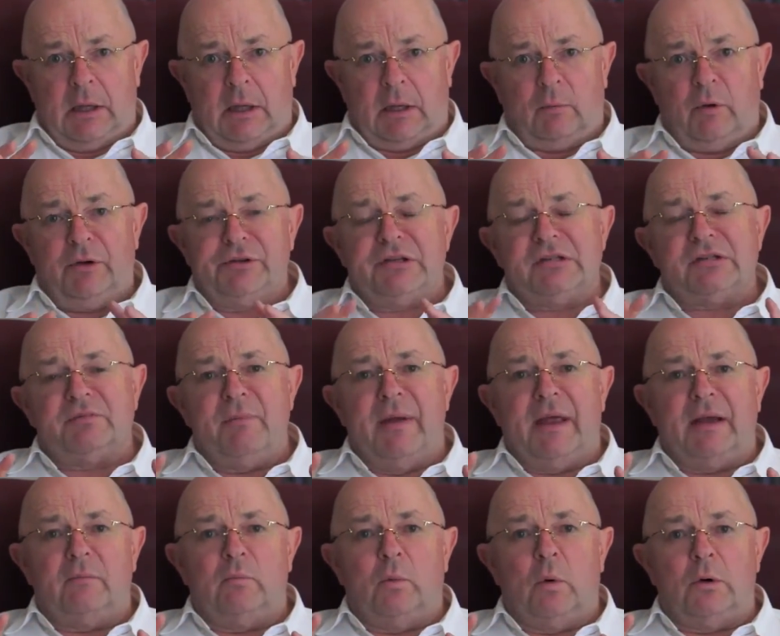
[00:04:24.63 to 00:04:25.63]
And what this
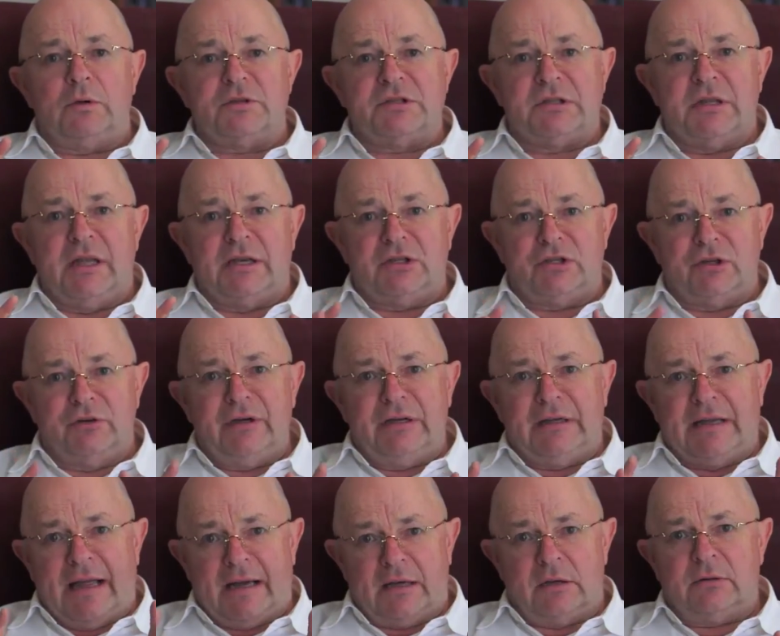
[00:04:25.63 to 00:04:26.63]
meant was that
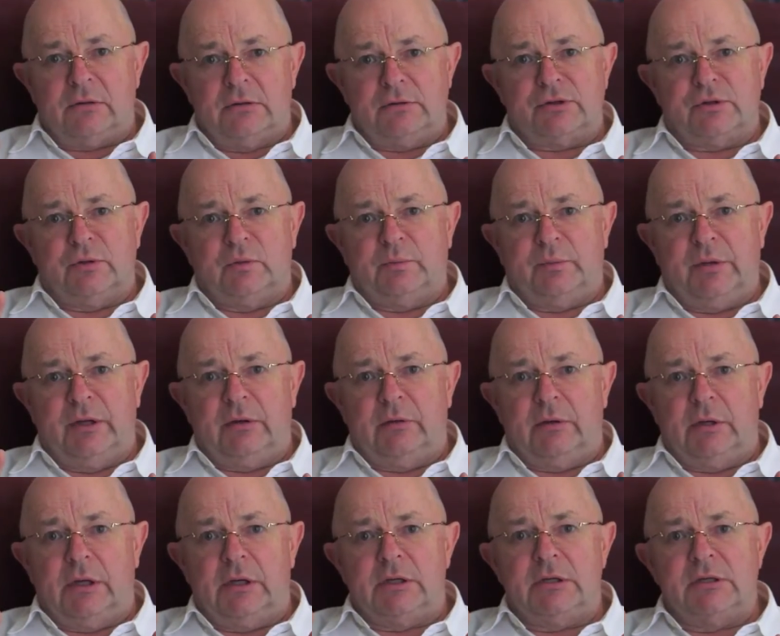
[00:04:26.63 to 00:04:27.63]
during that crucial
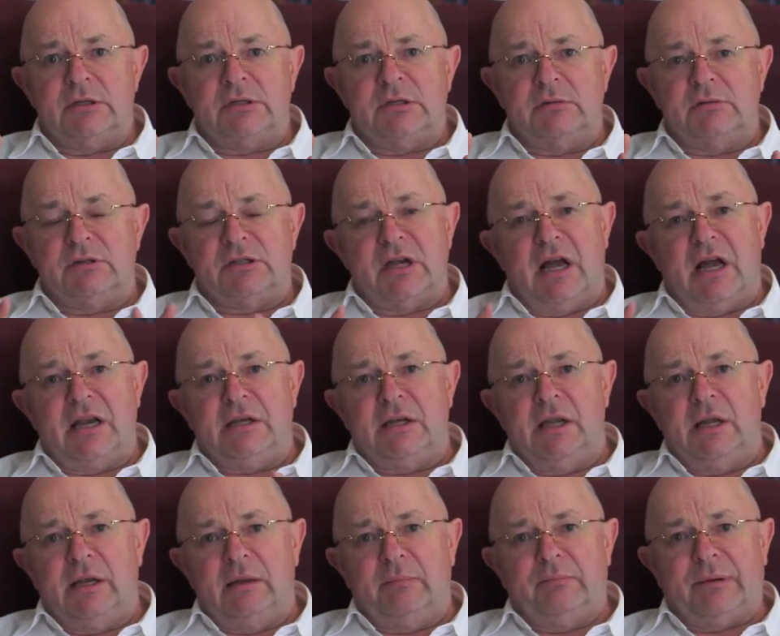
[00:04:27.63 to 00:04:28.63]
period, she was
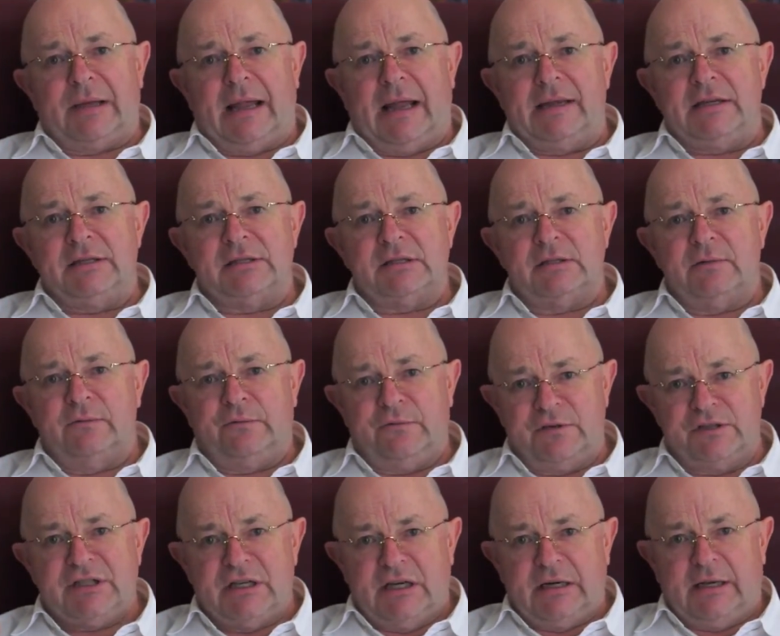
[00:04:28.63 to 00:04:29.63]
ideally placed
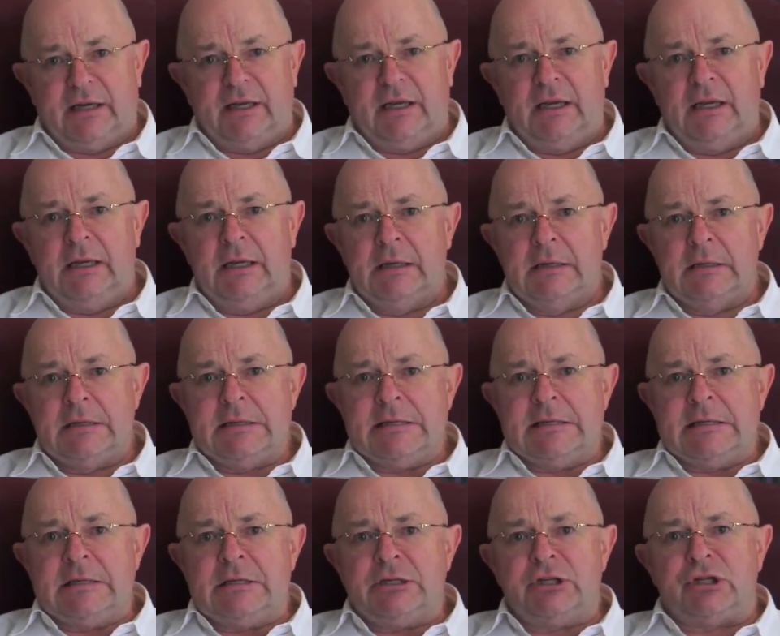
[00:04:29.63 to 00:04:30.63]
physically
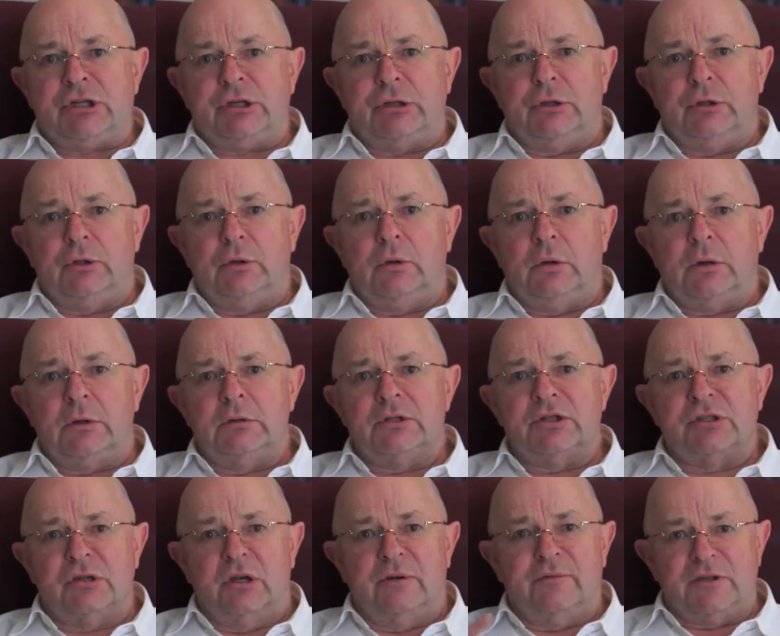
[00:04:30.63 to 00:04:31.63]
to
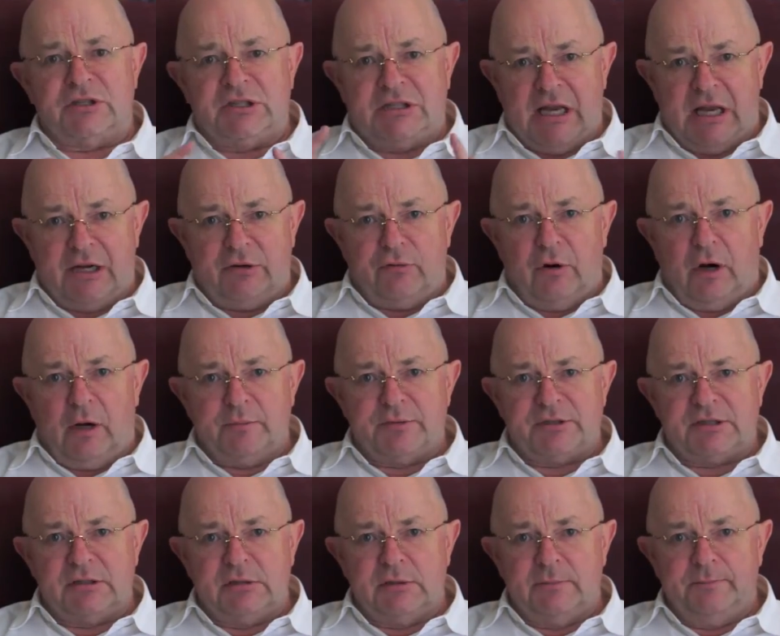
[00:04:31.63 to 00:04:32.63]
service dead
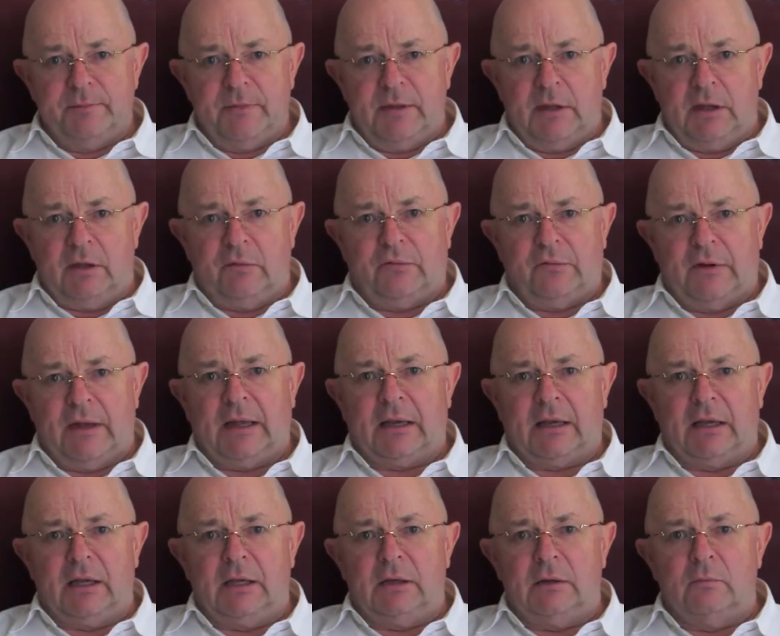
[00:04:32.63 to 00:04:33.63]
drops if
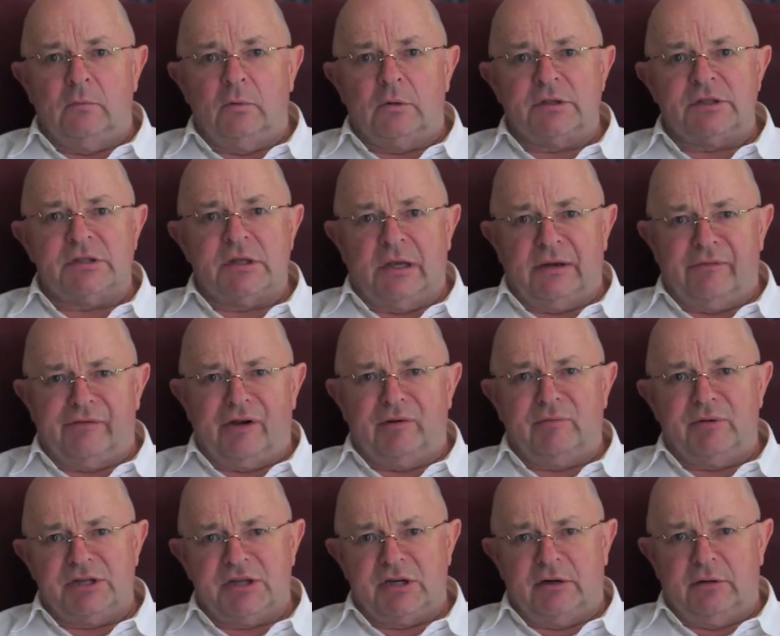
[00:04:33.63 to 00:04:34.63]
Ellie was
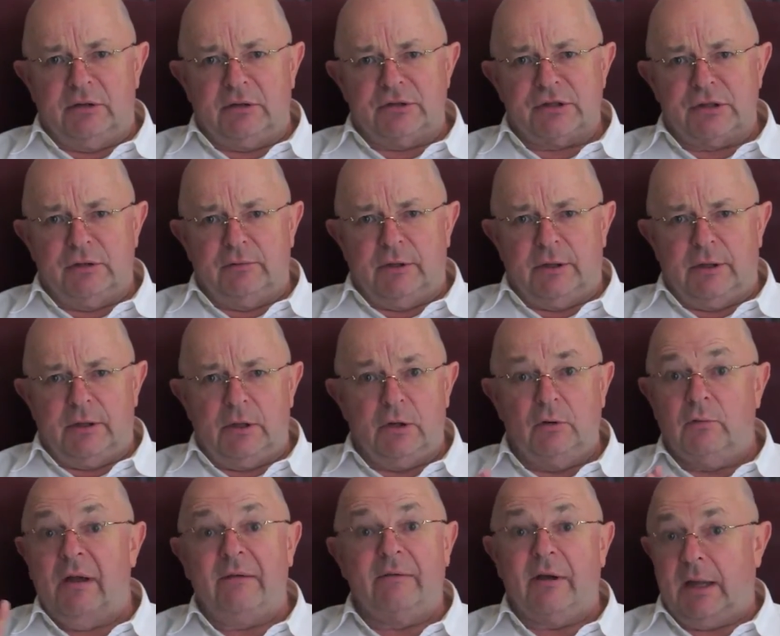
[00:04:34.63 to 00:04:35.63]
delivering material to her,
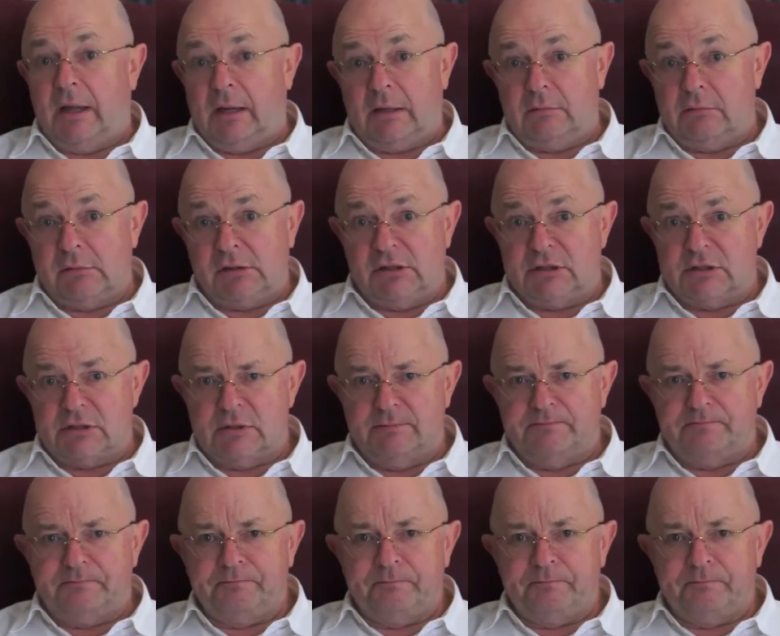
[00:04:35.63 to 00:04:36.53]
whoever Ellie was.